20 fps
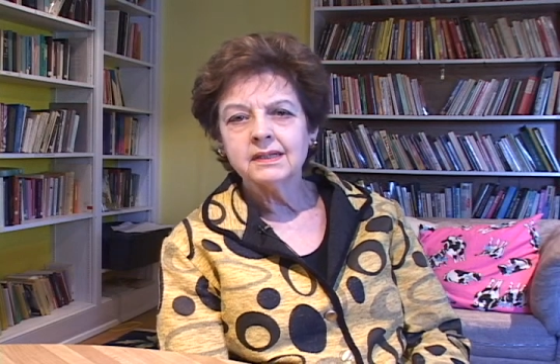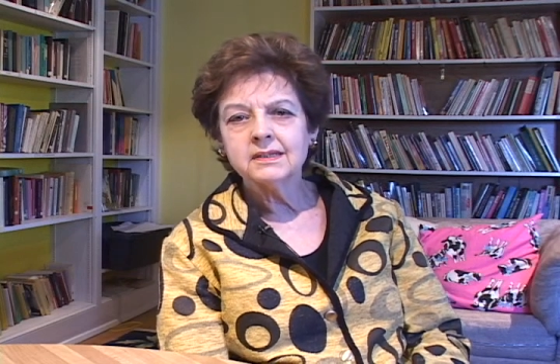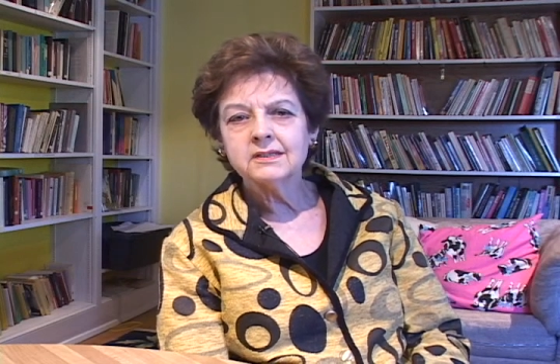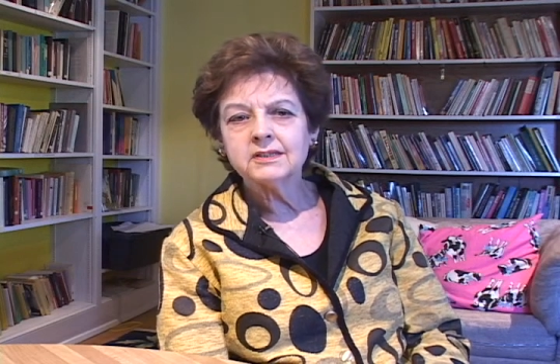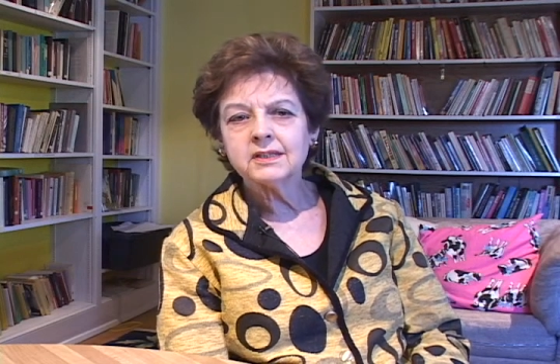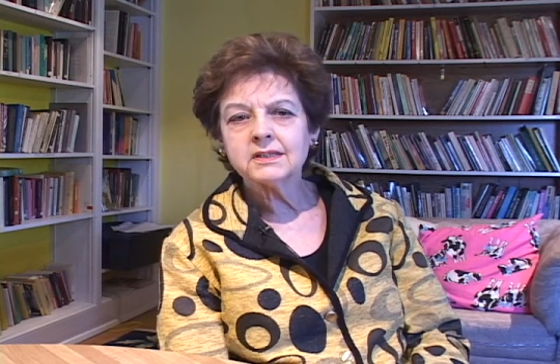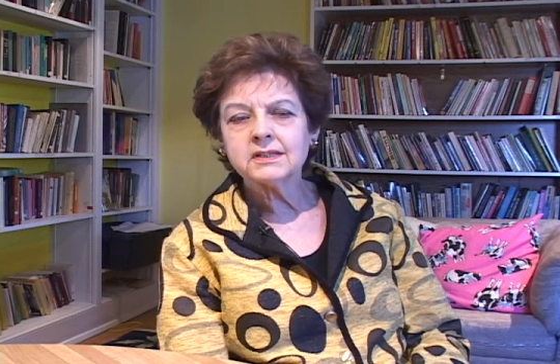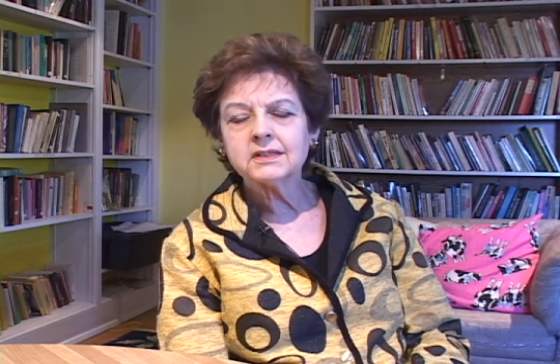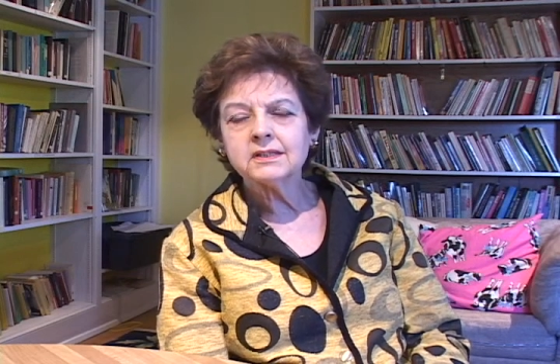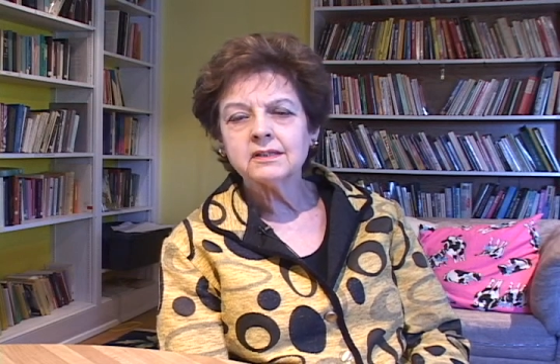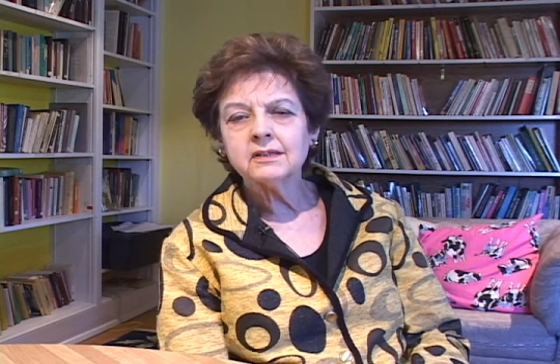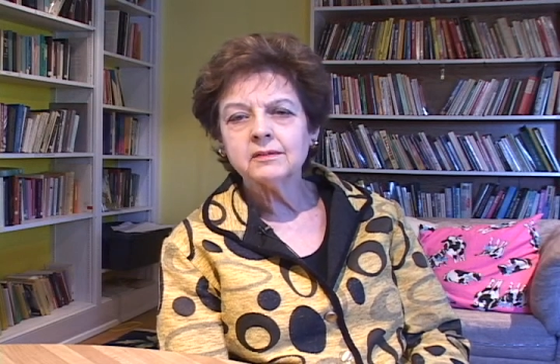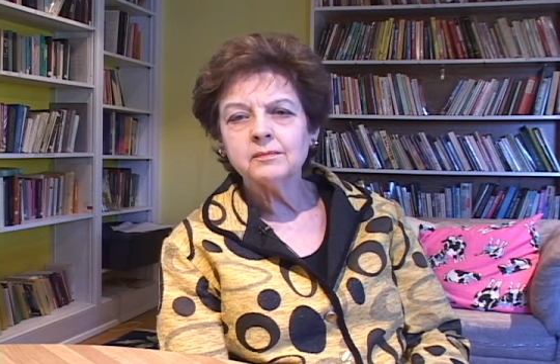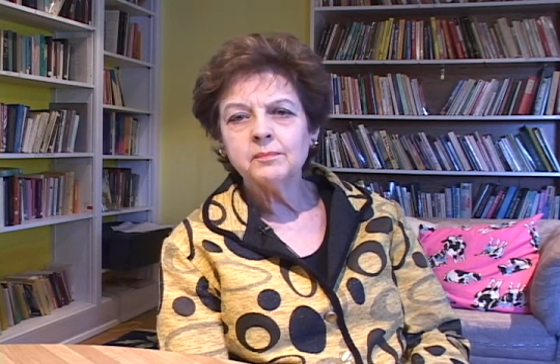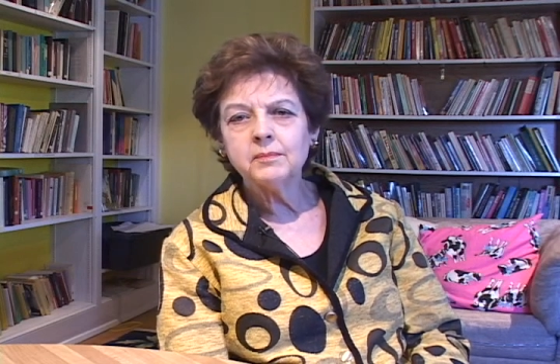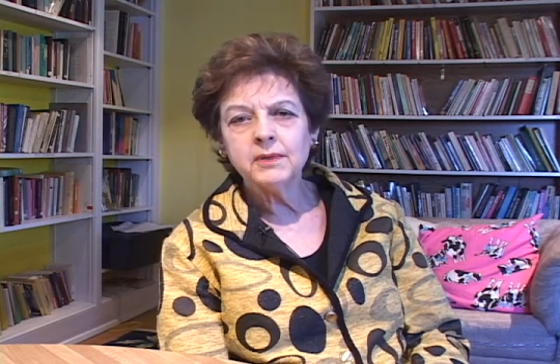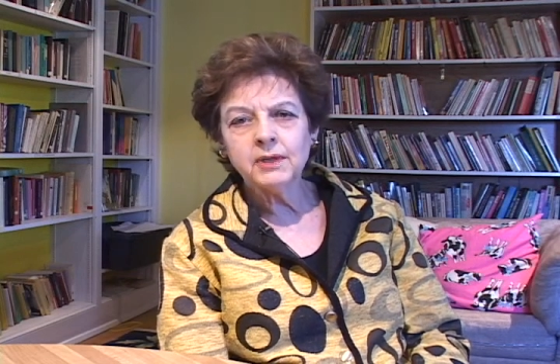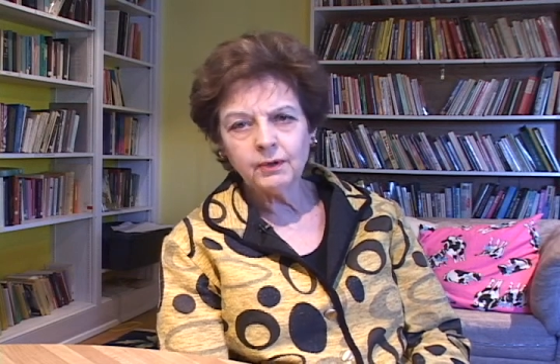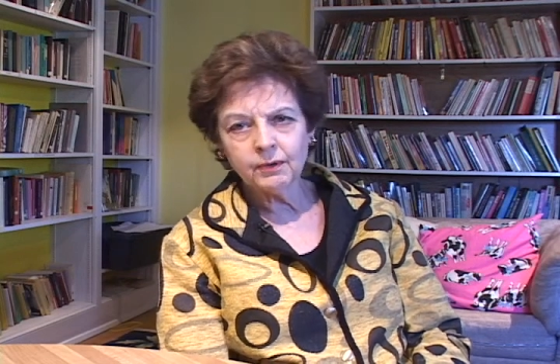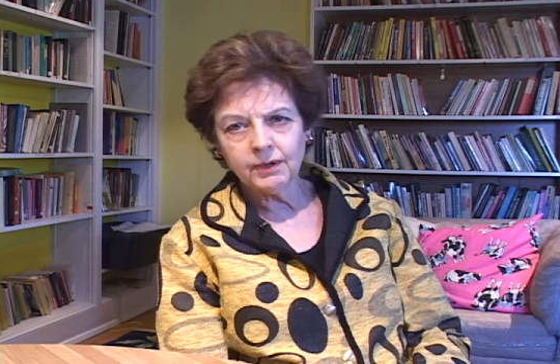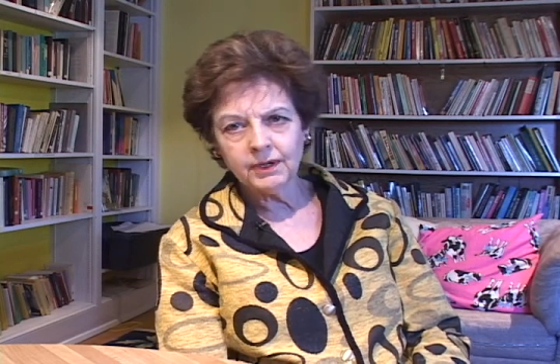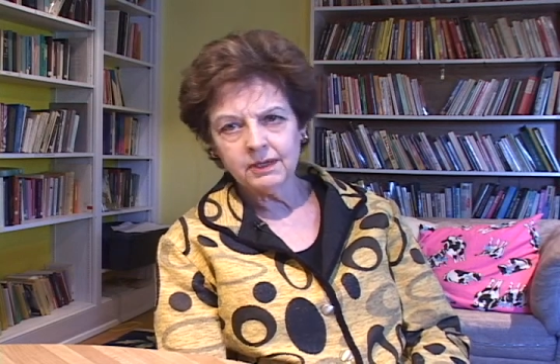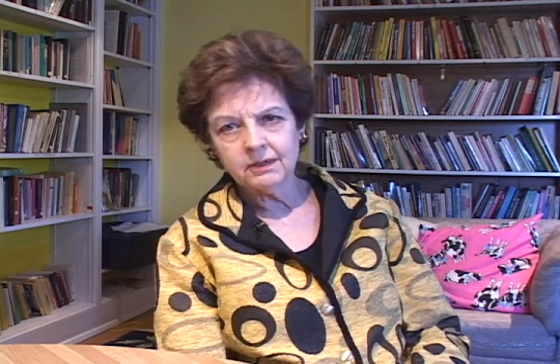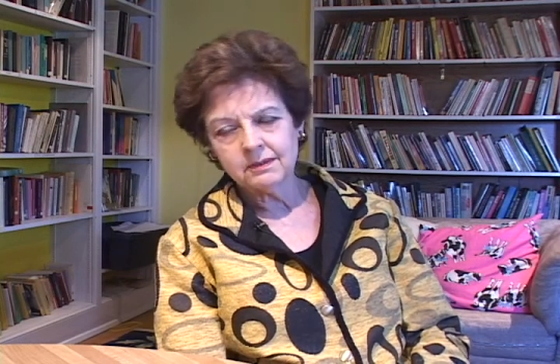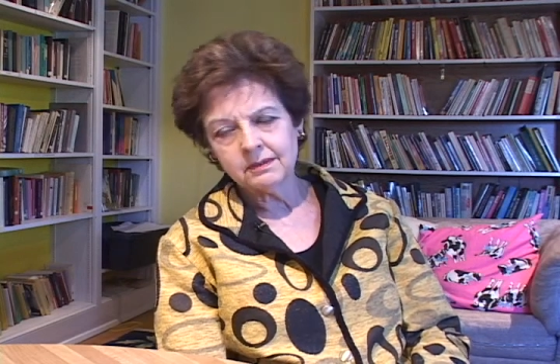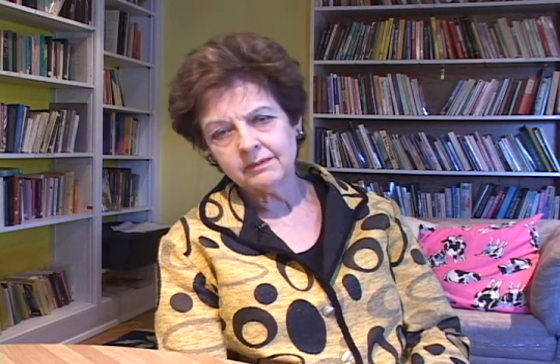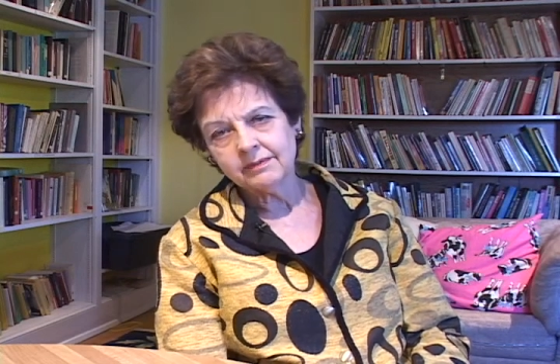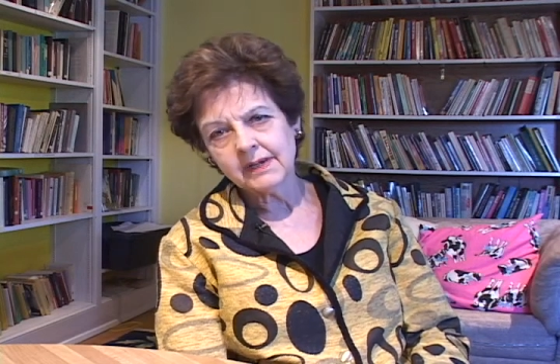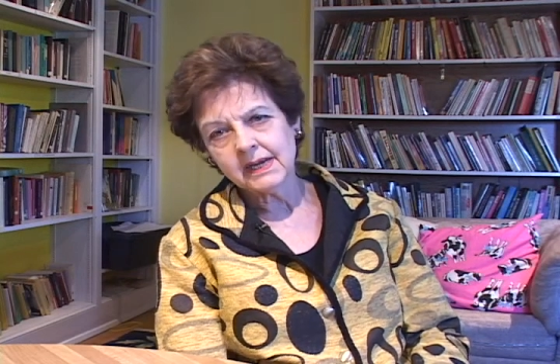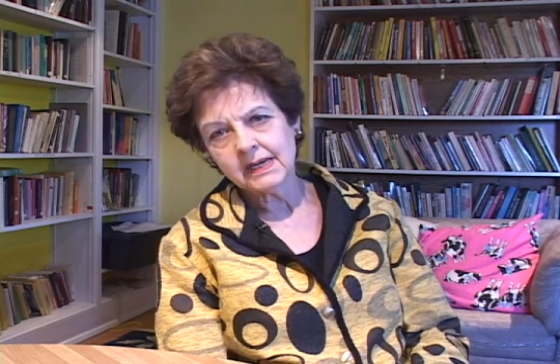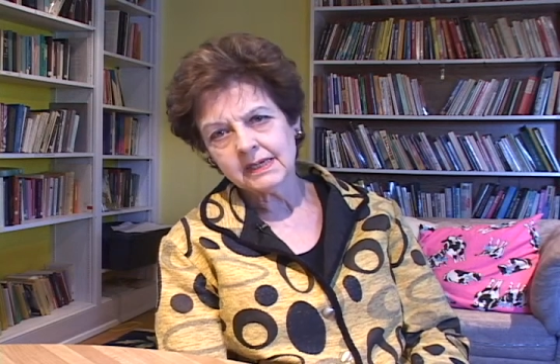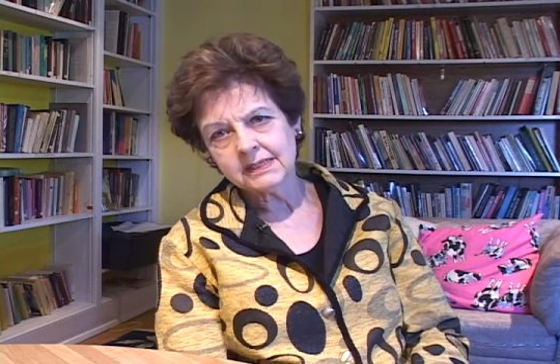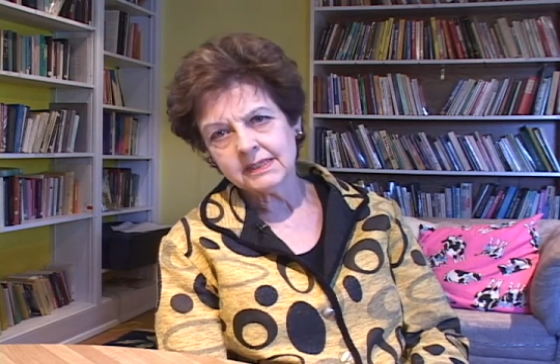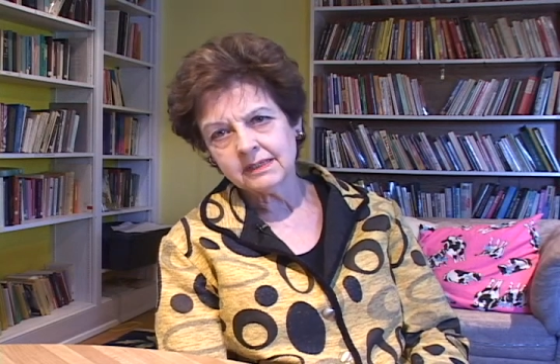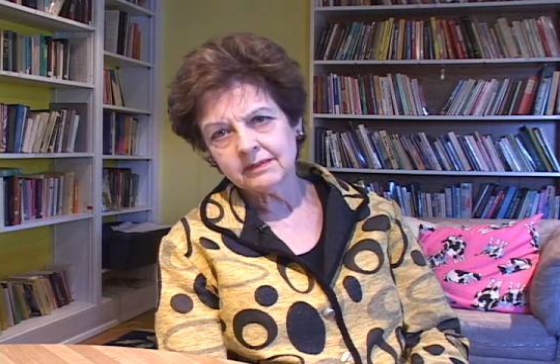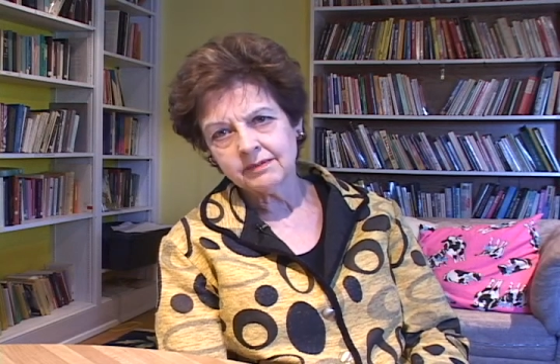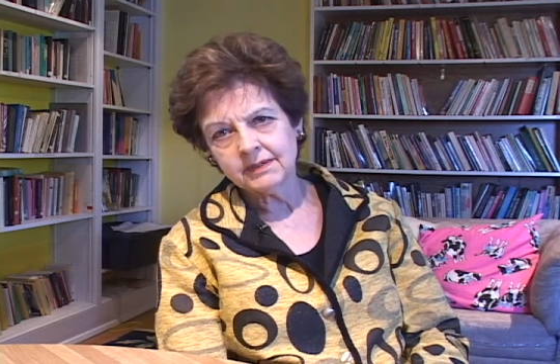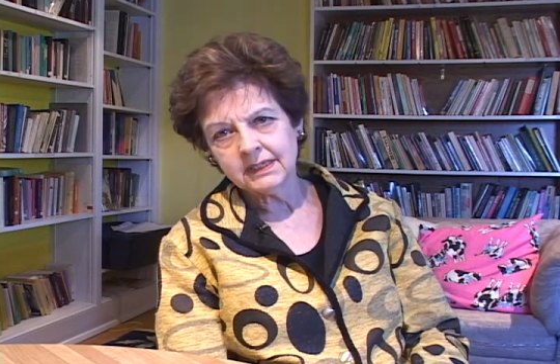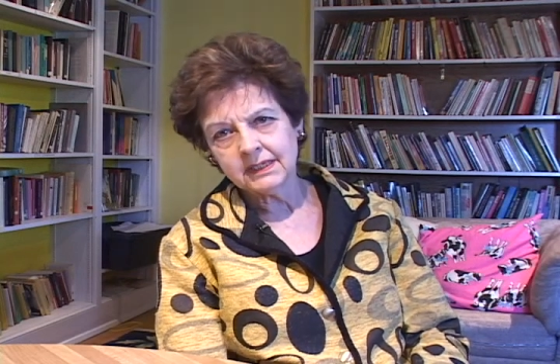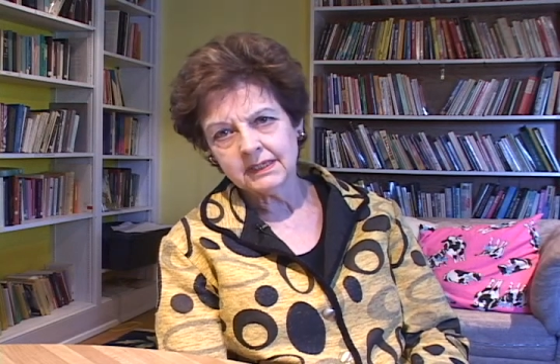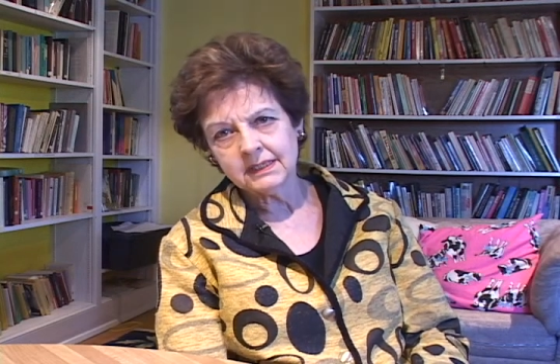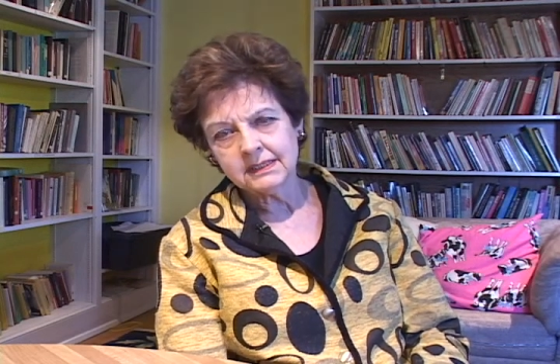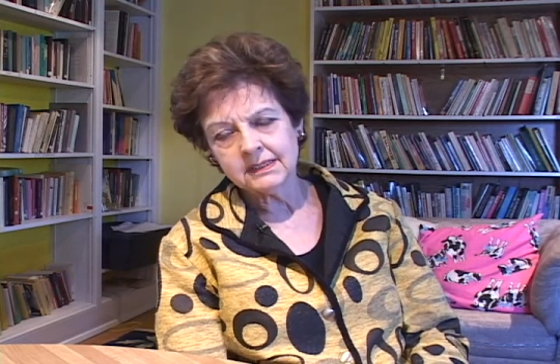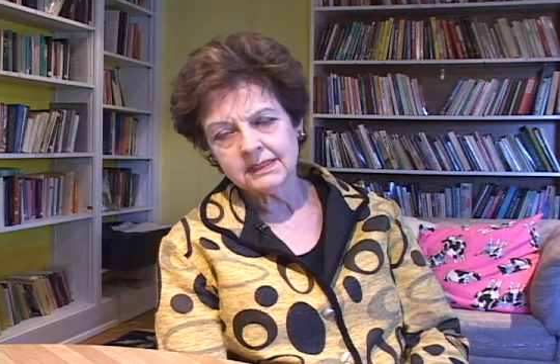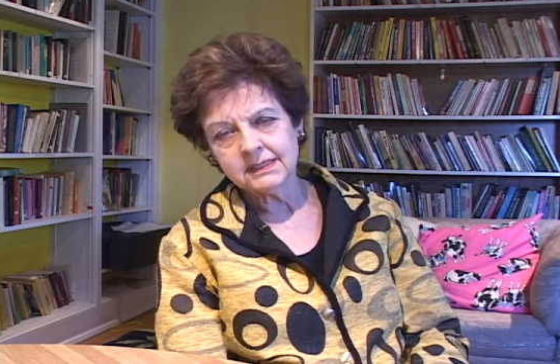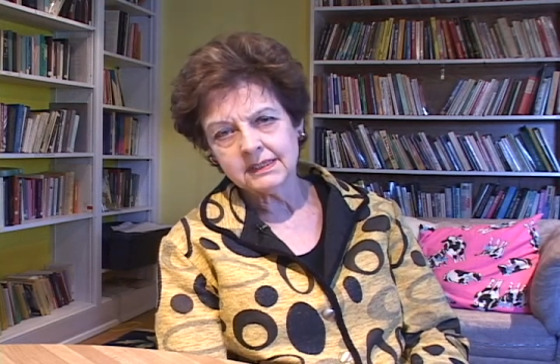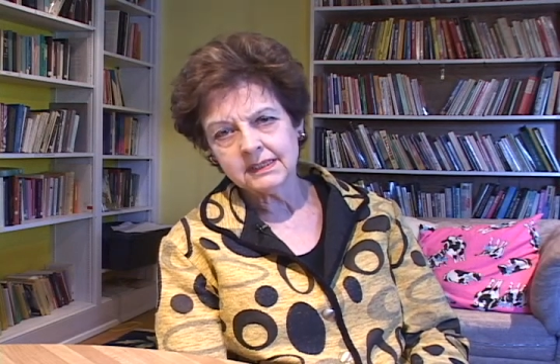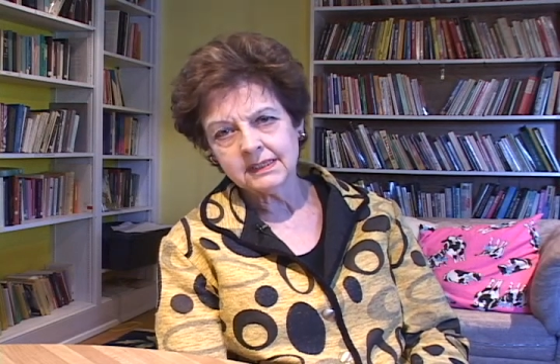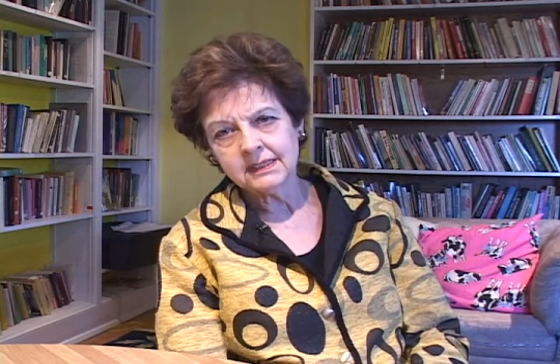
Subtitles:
just a myriad of activities